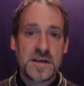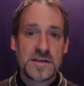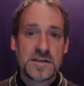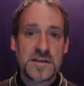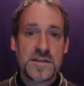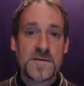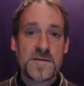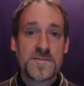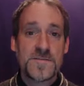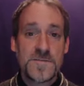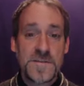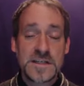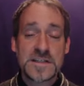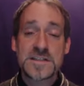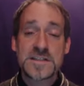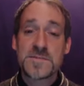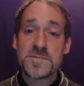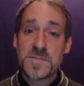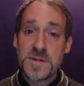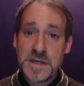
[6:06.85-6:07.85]
Now the
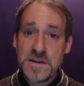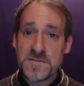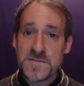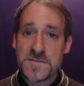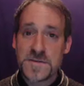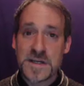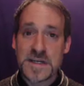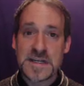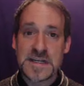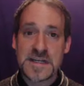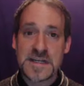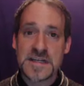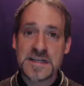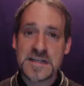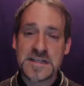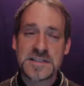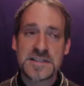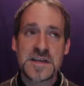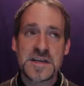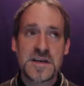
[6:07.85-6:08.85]
fitness benefit
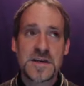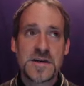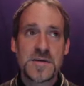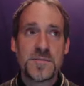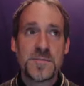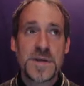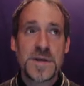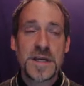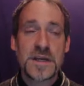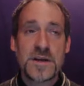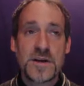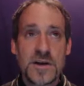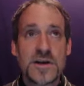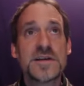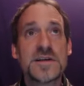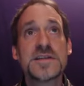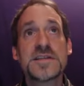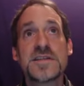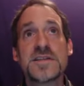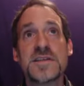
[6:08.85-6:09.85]
is
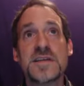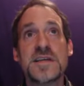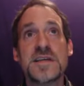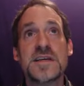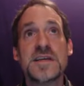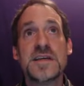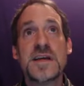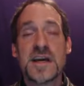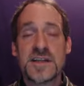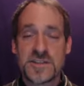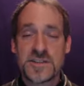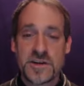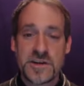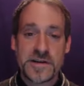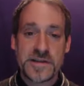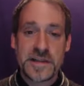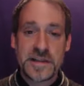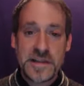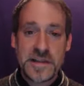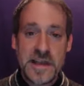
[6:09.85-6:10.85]
because the hedgehog
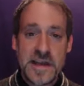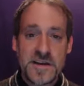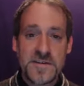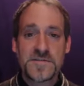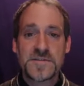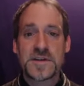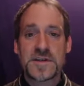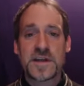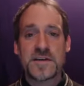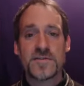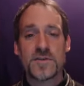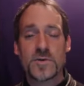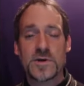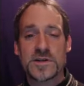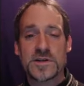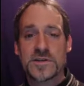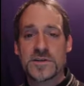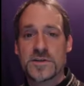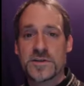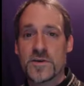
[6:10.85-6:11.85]
on the left gave the
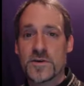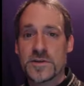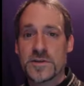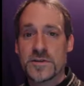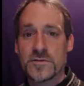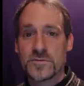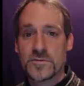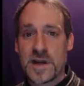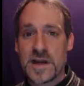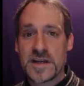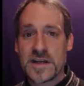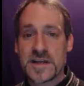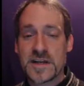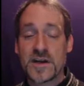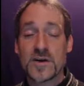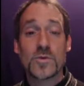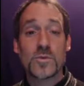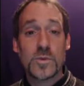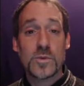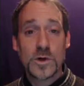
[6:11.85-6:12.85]
one on the right
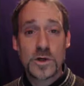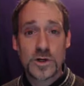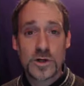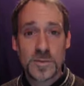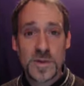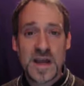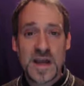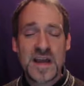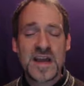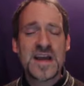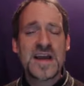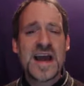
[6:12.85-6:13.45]
a worm,